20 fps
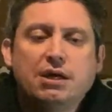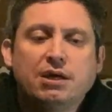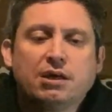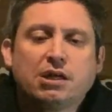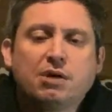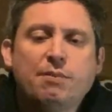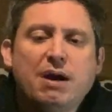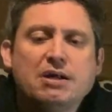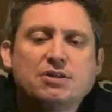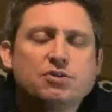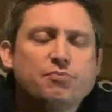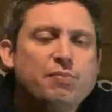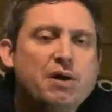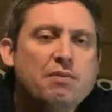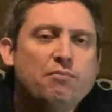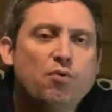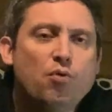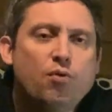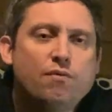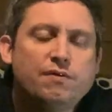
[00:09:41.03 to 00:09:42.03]
commands a bit
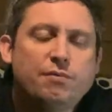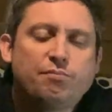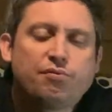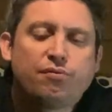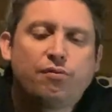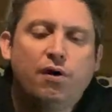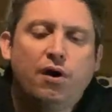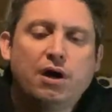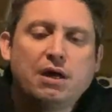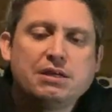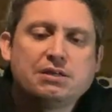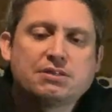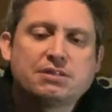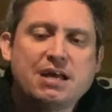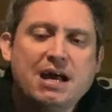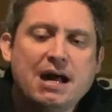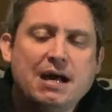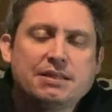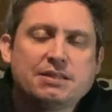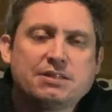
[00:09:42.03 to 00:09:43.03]
more of a price
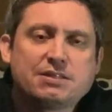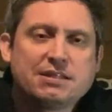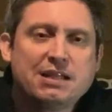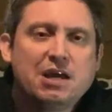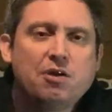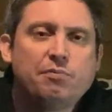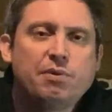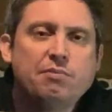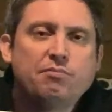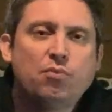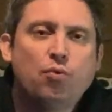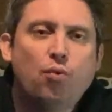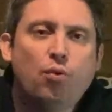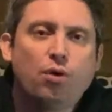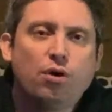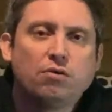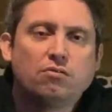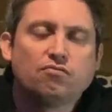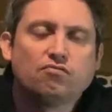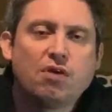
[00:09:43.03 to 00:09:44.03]
and is a little bit
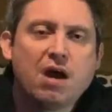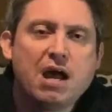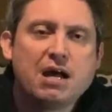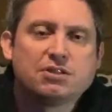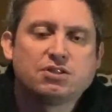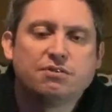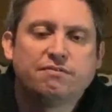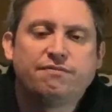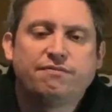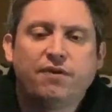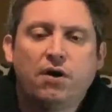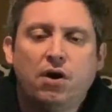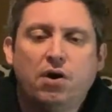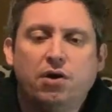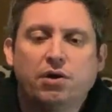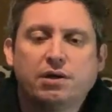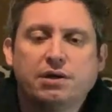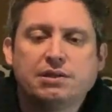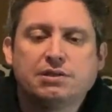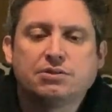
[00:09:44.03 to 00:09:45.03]
more rare to
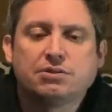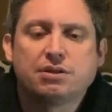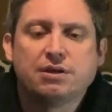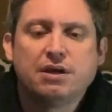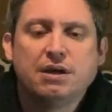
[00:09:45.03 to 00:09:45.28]
find.